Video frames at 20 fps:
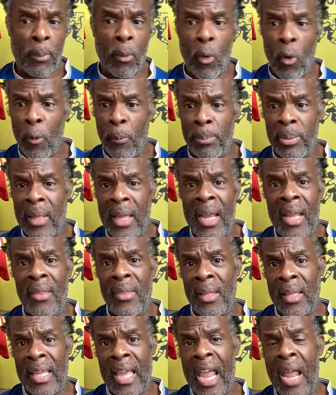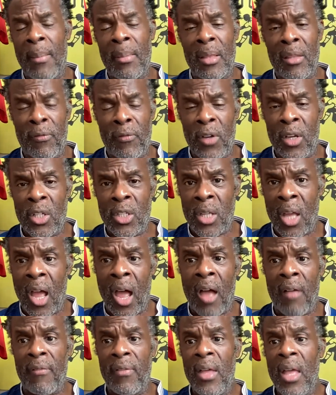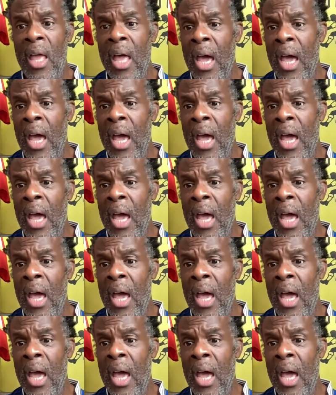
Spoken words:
poor play in the game in the first half.